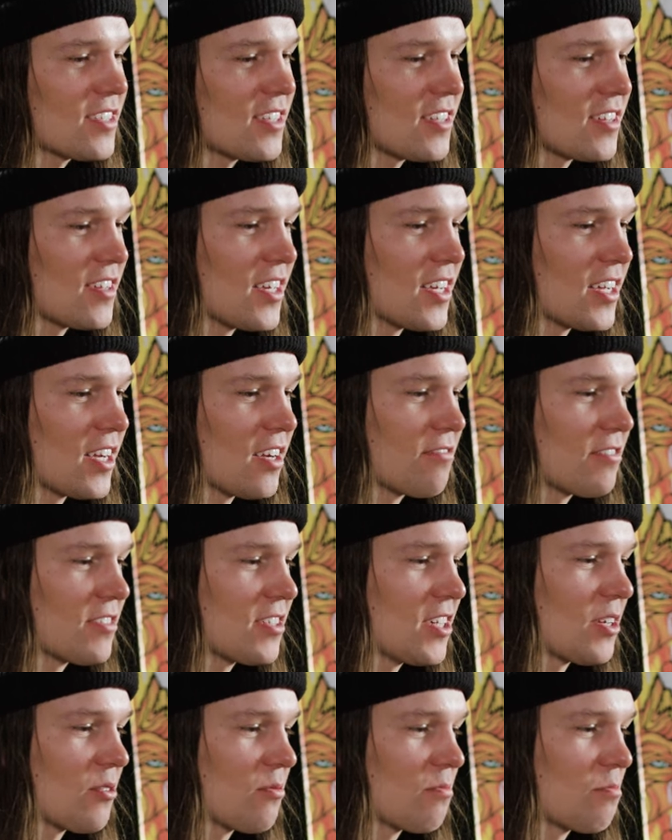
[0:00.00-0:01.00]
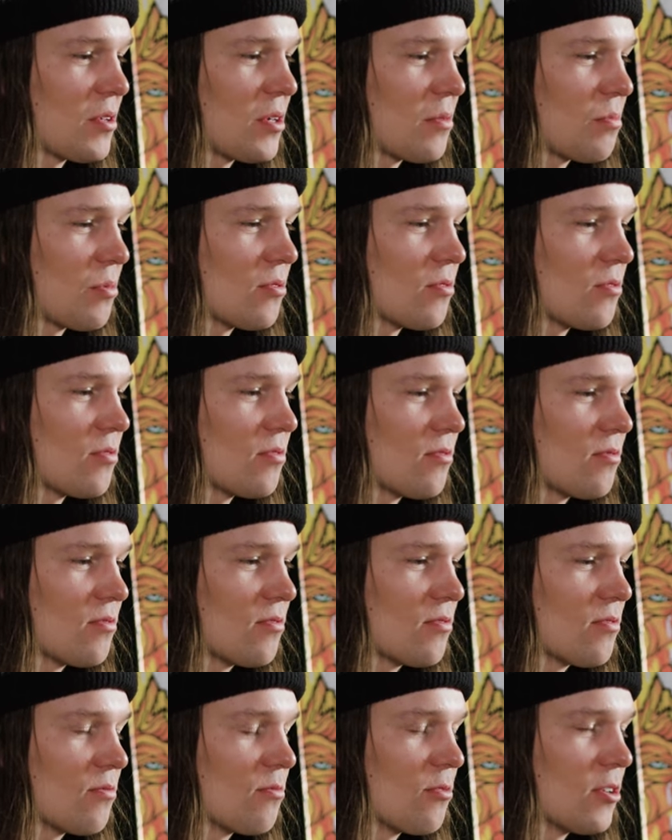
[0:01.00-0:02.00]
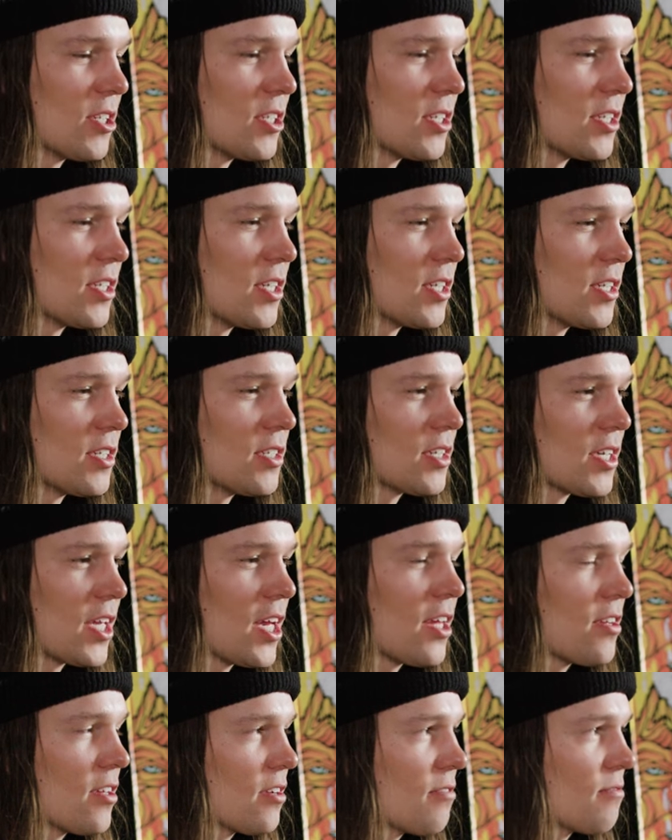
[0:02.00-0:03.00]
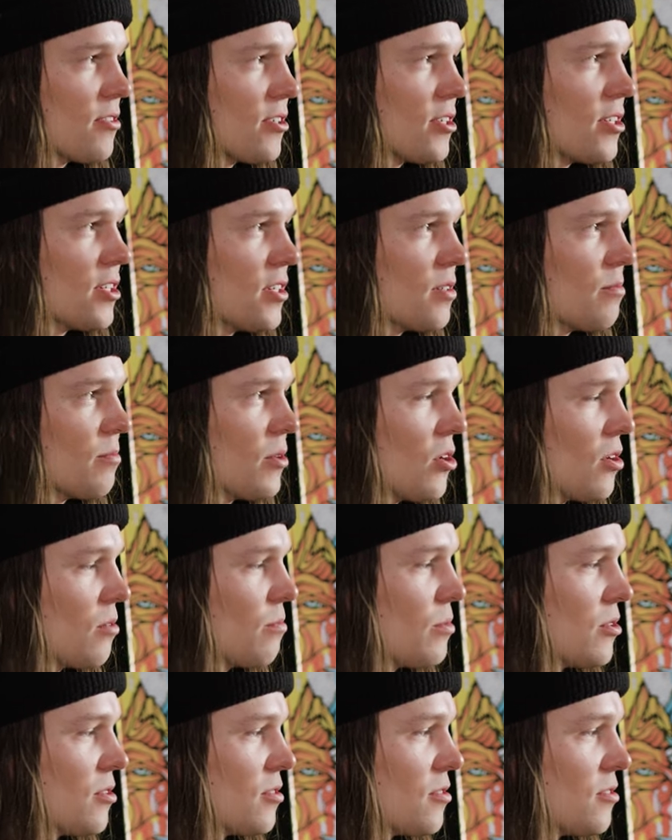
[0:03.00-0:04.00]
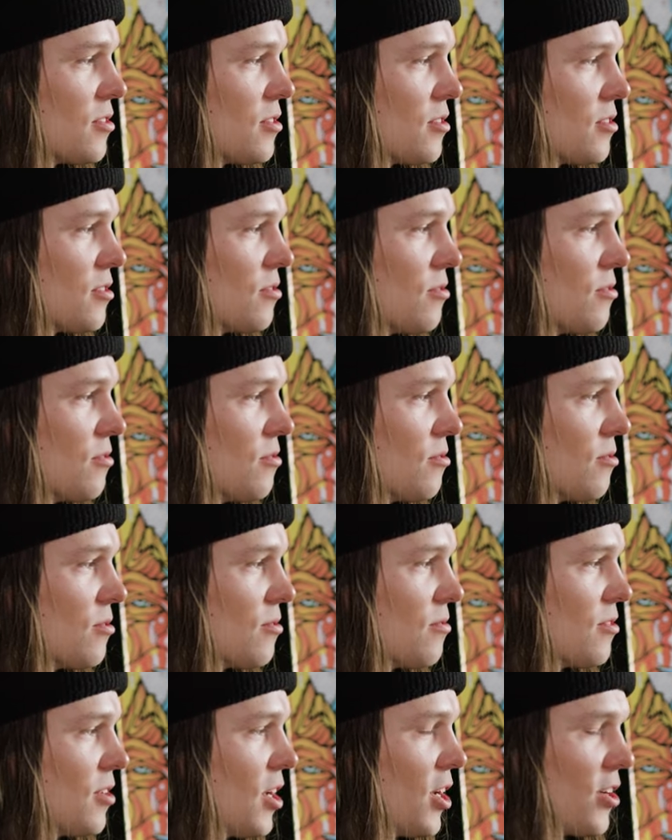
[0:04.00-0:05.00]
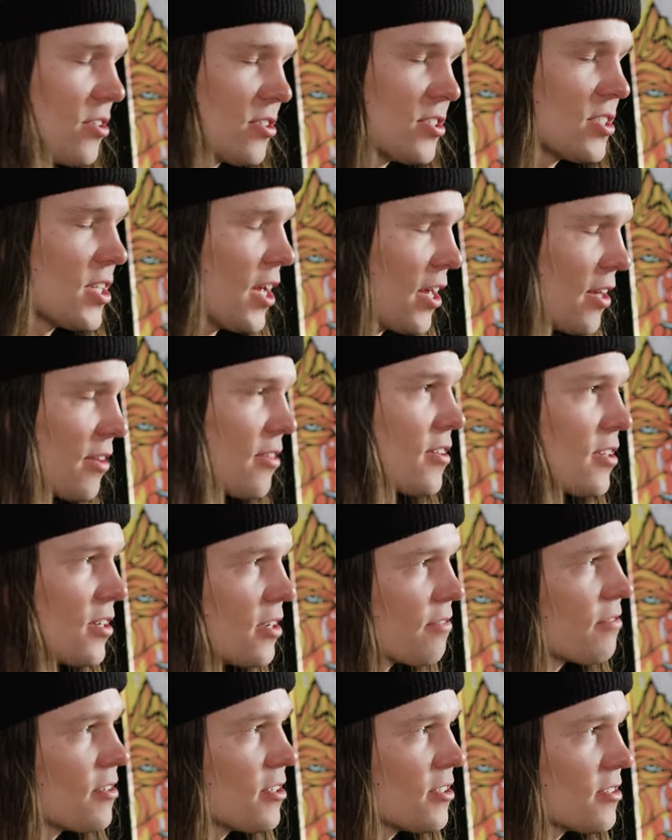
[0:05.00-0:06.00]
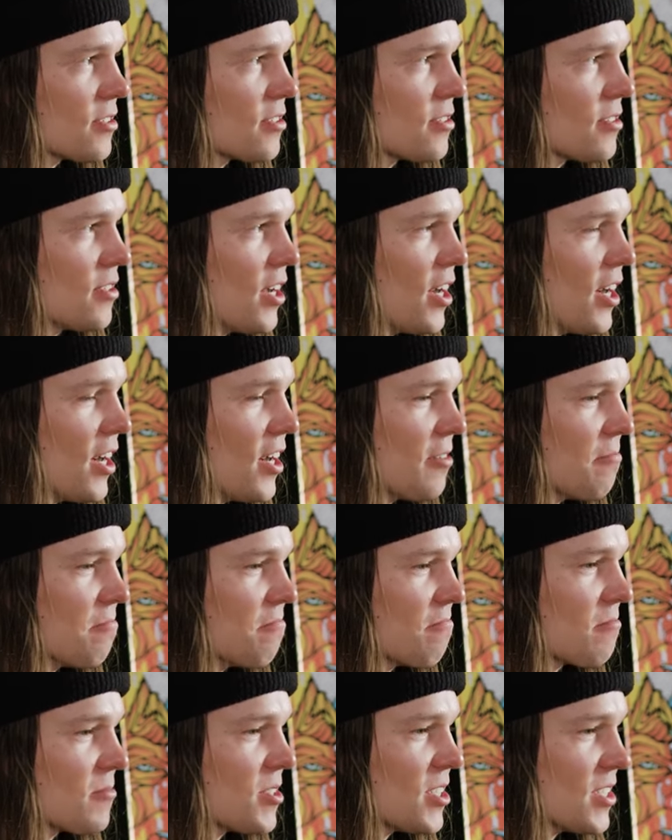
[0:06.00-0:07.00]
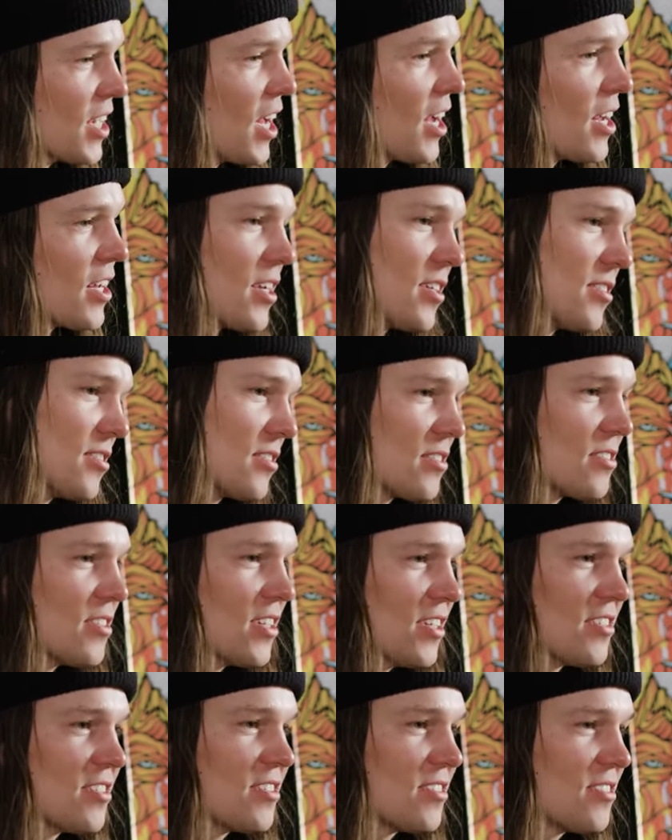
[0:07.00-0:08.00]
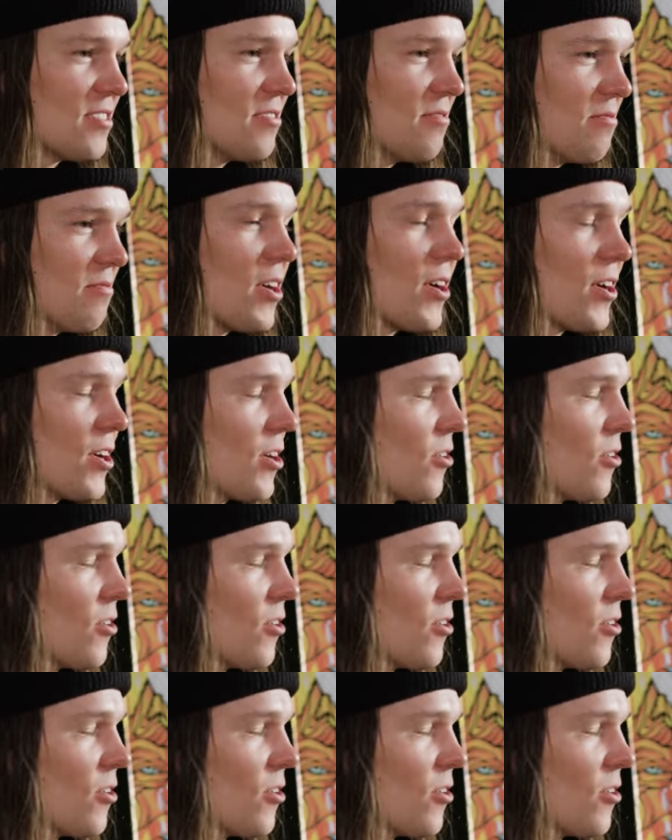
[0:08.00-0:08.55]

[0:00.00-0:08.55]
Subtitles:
the thing. I feel like people really need to get their foot in a BOA boot to understand the difference. Because it's very